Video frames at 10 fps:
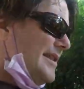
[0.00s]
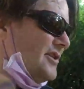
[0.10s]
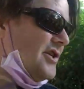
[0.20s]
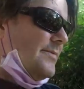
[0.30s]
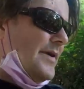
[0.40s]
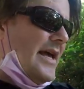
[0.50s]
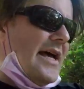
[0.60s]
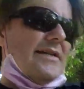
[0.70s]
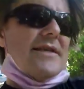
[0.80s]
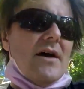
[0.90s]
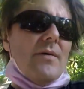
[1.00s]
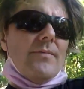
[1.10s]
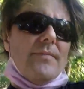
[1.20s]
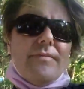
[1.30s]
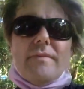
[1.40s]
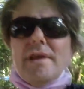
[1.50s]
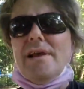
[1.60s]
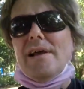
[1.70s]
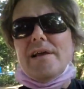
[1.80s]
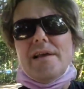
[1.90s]
the G P S. Now,
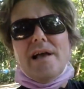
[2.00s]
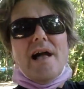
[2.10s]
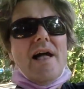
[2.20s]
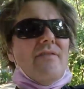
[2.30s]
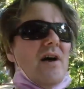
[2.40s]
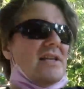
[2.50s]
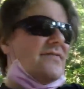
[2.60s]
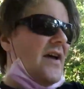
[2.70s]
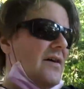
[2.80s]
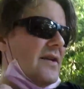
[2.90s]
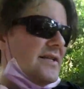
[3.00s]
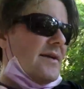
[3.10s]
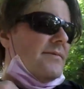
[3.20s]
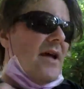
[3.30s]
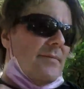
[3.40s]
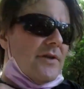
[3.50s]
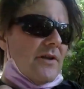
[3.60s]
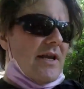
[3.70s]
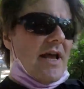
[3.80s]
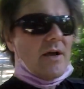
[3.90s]
I've always found like sometimes it'll
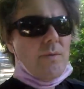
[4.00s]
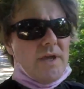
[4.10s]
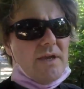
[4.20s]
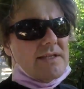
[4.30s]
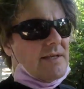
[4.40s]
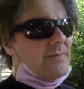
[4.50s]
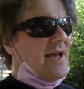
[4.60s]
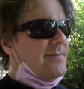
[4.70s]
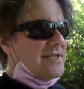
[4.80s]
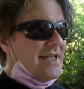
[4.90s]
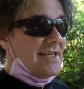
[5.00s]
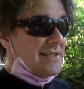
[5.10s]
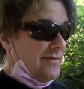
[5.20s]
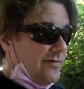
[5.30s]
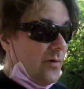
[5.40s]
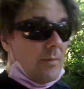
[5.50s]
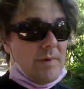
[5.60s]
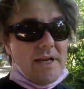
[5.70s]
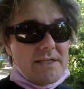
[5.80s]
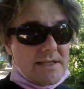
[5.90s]
connect quick and sometimes it takes like four
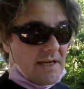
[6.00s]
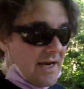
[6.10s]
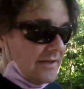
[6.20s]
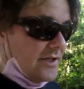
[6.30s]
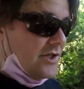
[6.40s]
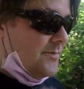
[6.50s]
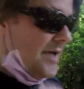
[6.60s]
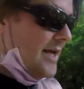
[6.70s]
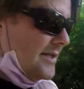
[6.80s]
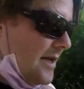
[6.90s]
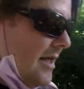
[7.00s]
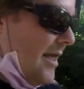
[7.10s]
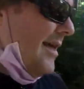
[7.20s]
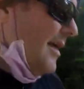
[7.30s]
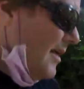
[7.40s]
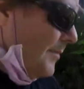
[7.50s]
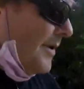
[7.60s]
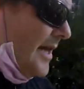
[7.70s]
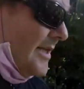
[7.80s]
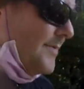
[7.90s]
minutes to connect to G P S,
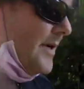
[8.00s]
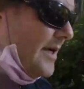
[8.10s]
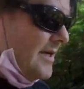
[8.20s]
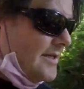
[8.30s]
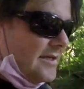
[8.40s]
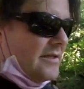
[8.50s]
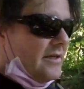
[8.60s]
but that's because